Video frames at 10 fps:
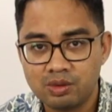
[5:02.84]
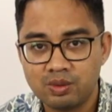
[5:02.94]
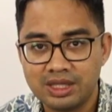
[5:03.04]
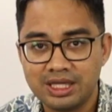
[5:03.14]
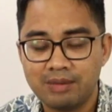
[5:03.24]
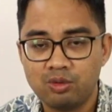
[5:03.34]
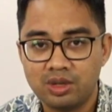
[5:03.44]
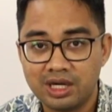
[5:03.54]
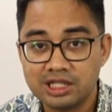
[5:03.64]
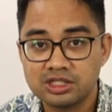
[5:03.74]
with what the UMNO
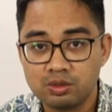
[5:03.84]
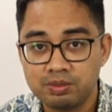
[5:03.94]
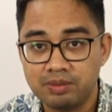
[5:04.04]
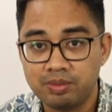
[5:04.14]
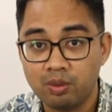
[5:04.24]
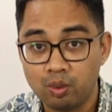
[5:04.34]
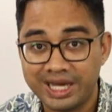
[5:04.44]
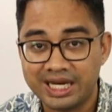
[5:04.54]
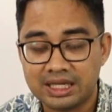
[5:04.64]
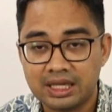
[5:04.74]
grassroots people
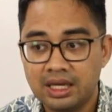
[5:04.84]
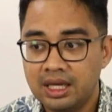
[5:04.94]
want.